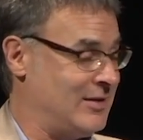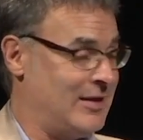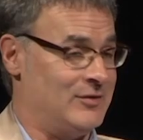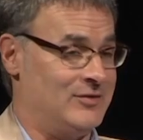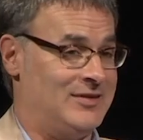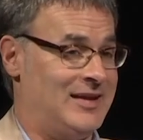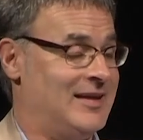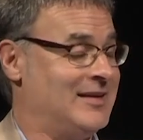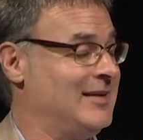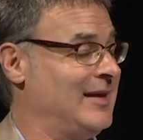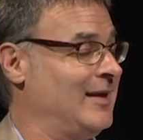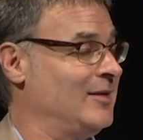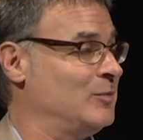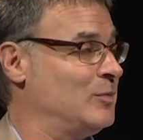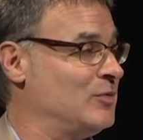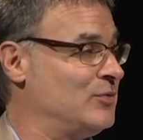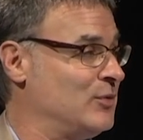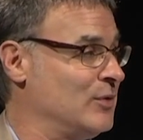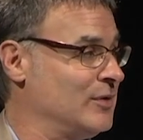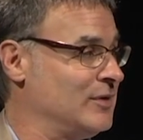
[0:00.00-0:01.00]
I was 10 days
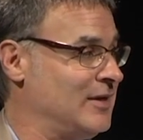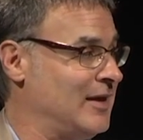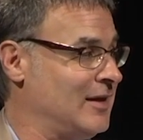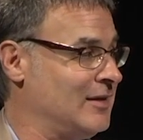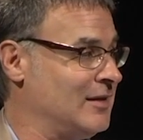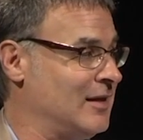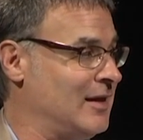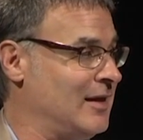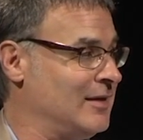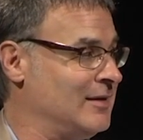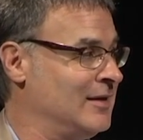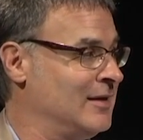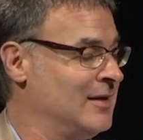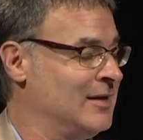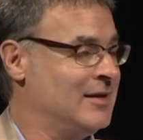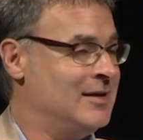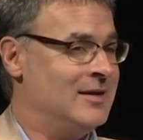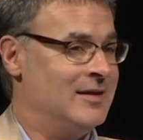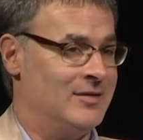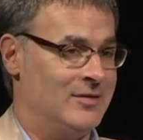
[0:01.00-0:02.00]
before deadline,
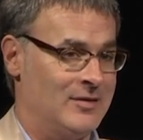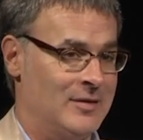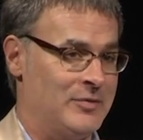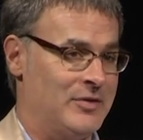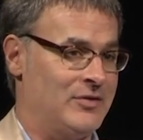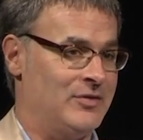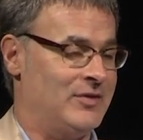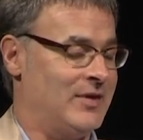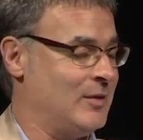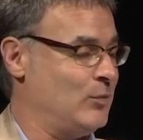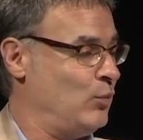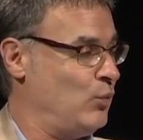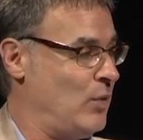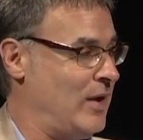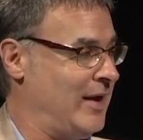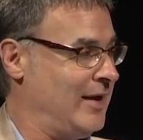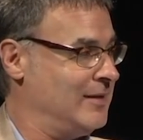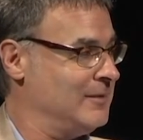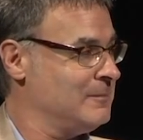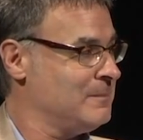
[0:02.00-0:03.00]
and something said,
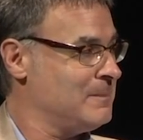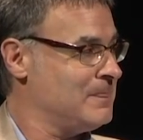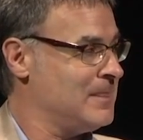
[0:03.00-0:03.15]
wait.